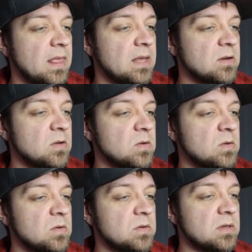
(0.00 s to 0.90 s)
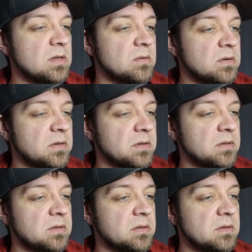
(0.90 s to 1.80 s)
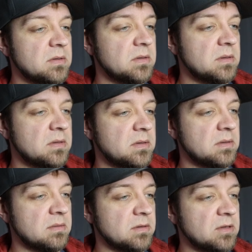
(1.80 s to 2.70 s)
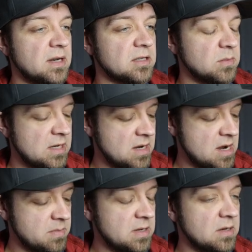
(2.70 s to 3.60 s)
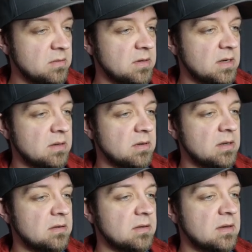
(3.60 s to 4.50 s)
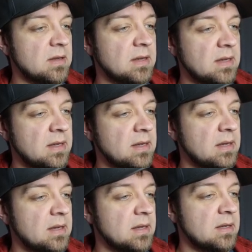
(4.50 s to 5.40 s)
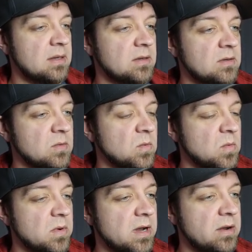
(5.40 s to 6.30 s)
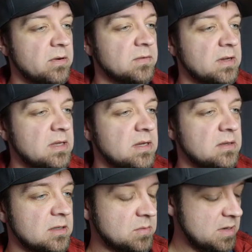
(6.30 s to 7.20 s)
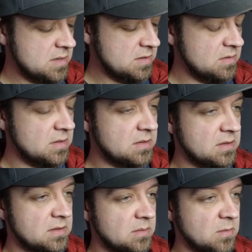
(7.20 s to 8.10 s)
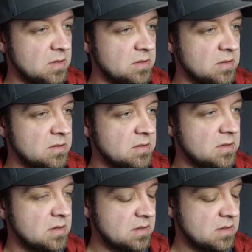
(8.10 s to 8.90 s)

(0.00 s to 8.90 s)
to-dos equals, well, it should actually be copy note anyways. So I always find the easiest way to do this is I'm going to just